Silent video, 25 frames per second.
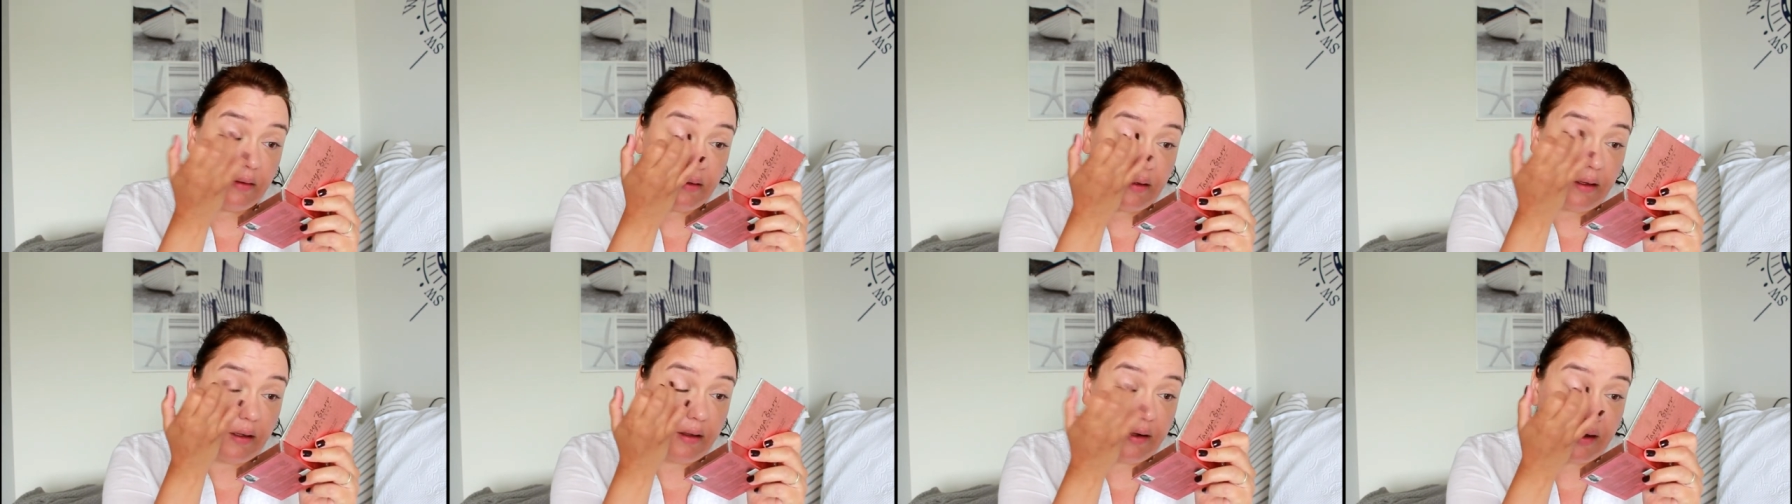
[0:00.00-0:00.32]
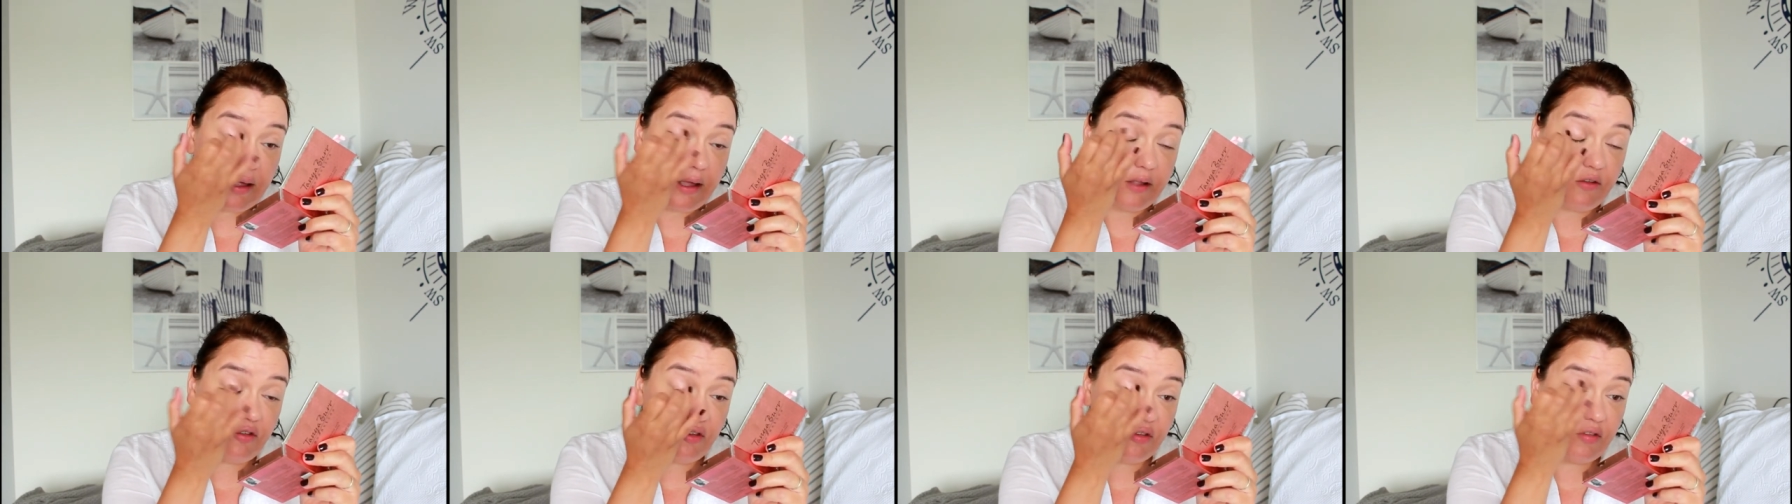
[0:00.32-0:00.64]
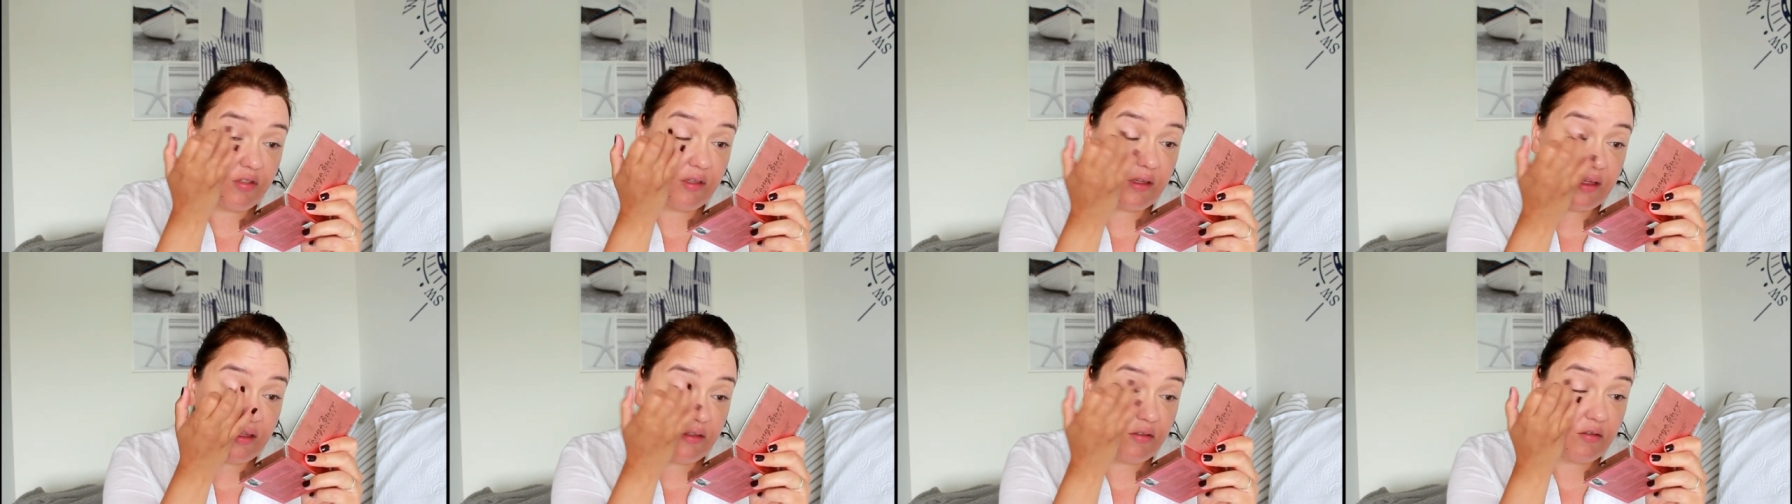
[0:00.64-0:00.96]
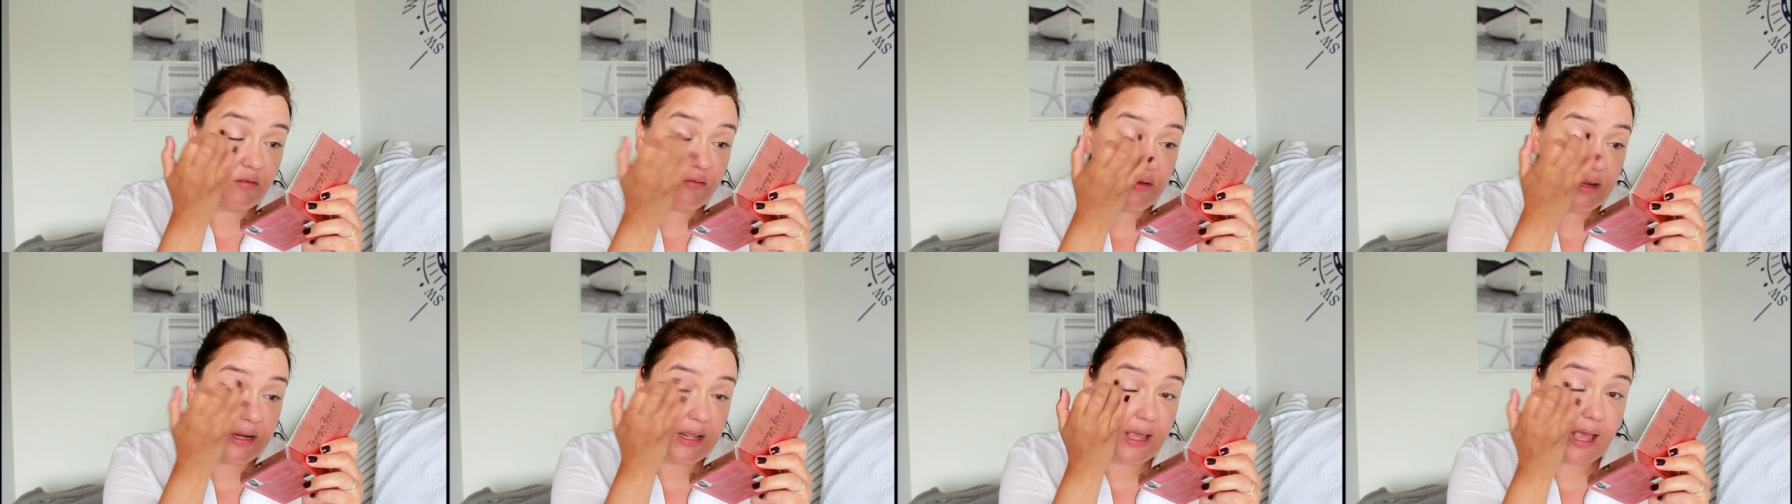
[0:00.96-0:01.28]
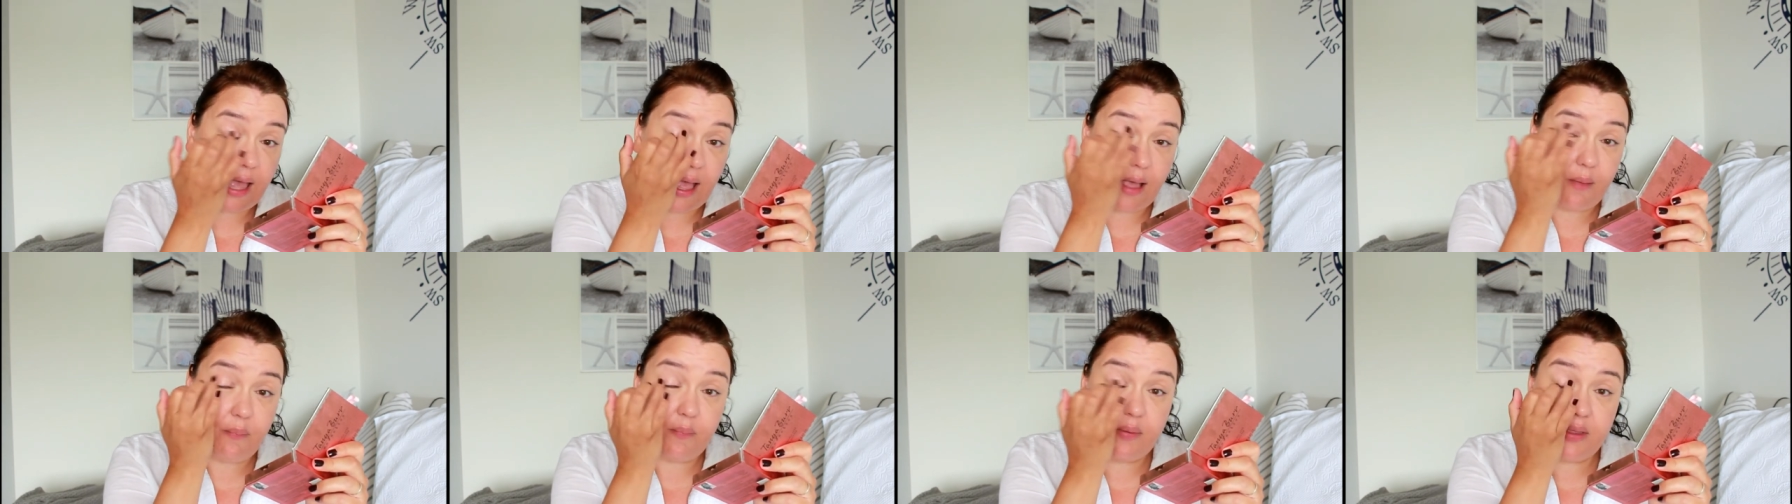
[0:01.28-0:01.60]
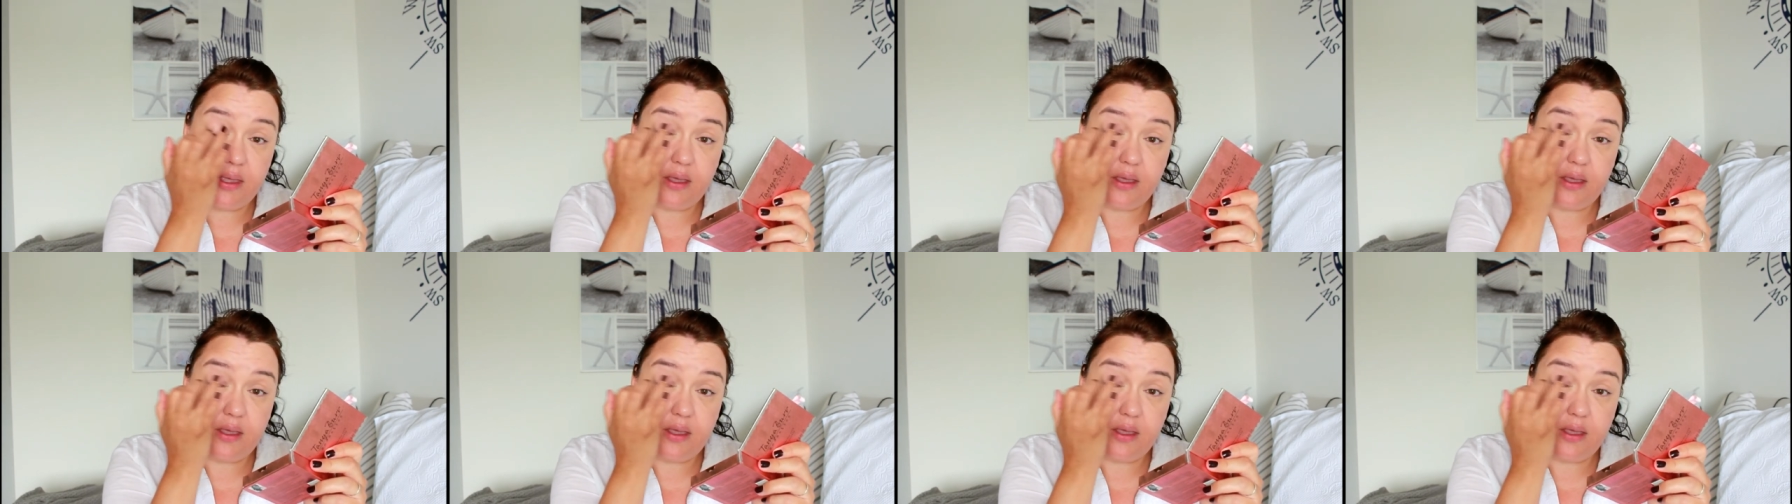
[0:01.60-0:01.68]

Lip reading: And I just think it's a really happy